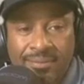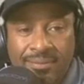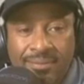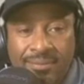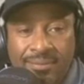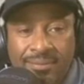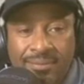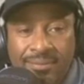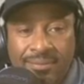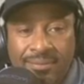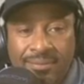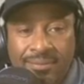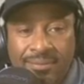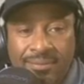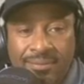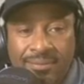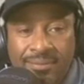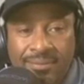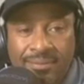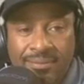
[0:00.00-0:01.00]

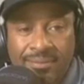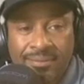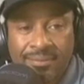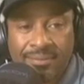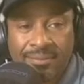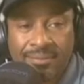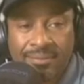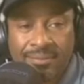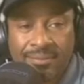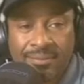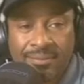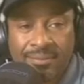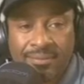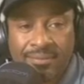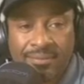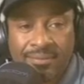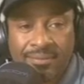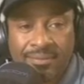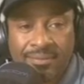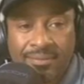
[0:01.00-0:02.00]

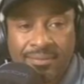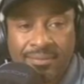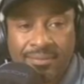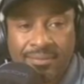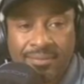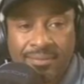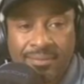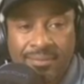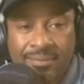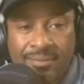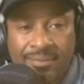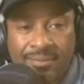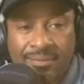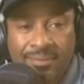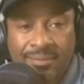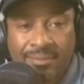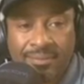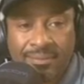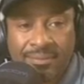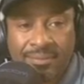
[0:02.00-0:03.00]

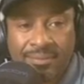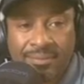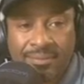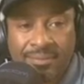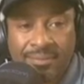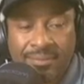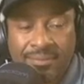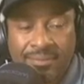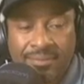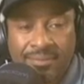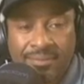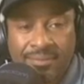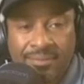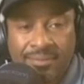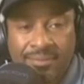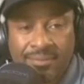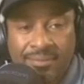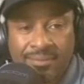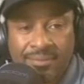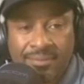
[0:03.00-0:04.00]

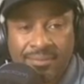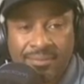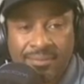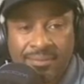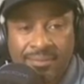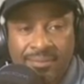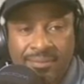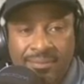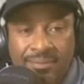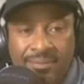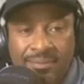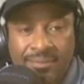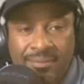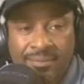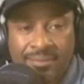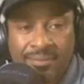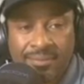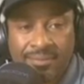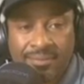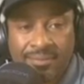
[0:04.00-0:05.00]

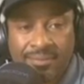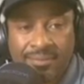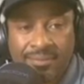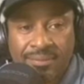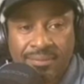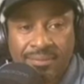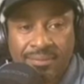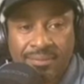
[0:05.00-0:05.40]
No words are spoken by the person on screen.